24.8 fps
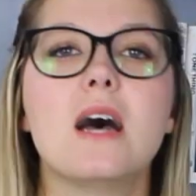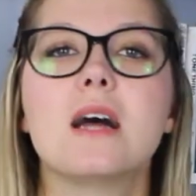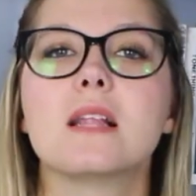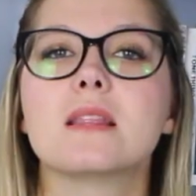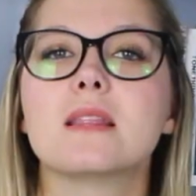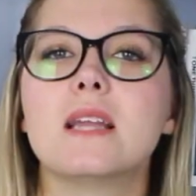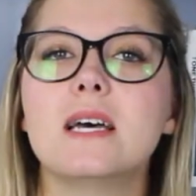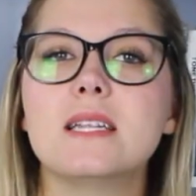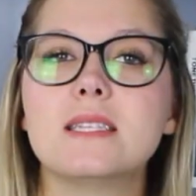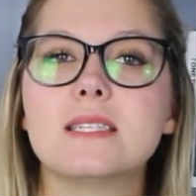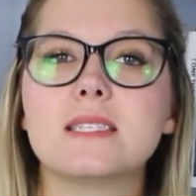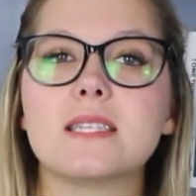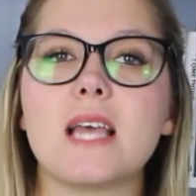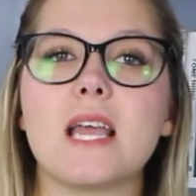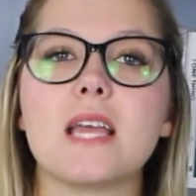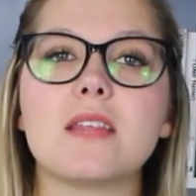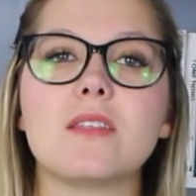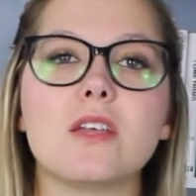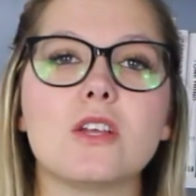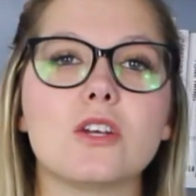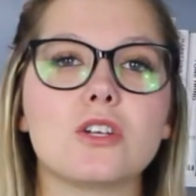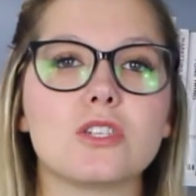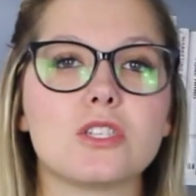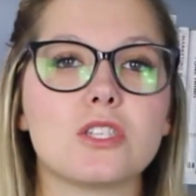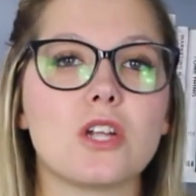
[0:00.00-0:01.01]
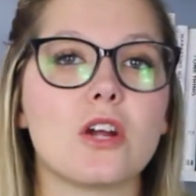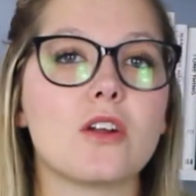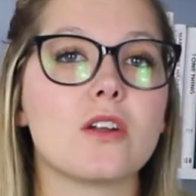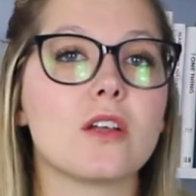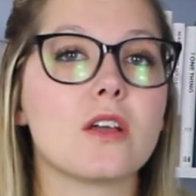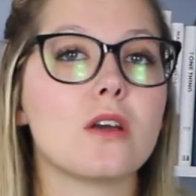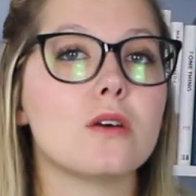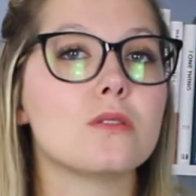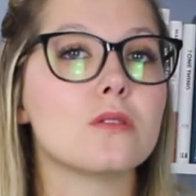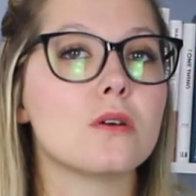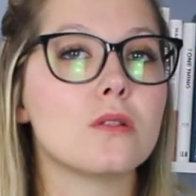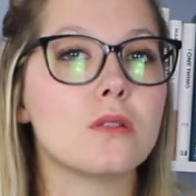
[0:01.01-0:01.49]
Let's say that you're
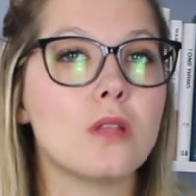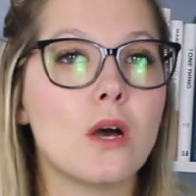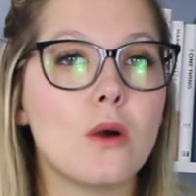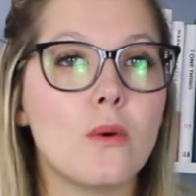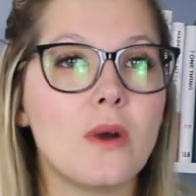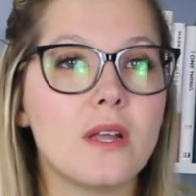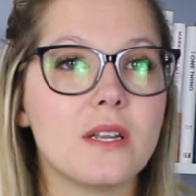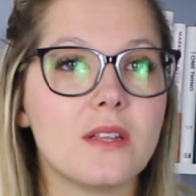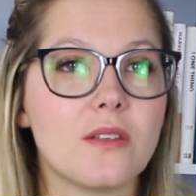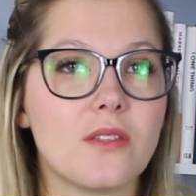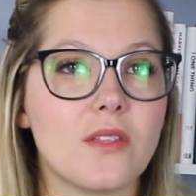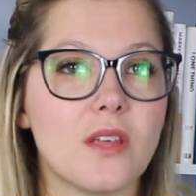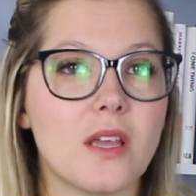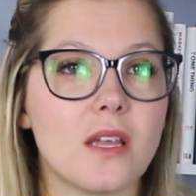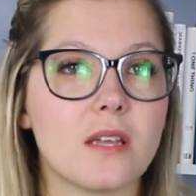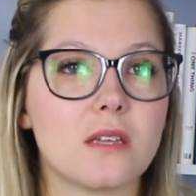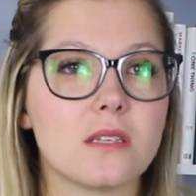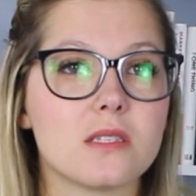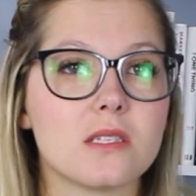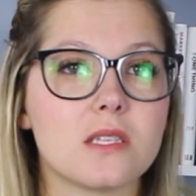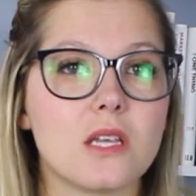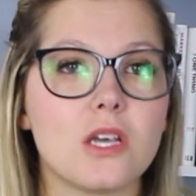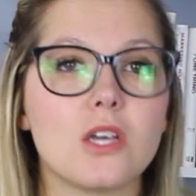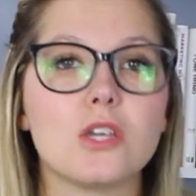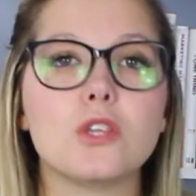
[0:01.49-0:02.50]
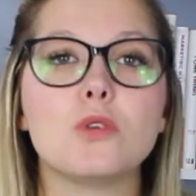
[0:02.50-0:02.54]
starting on the low end of things.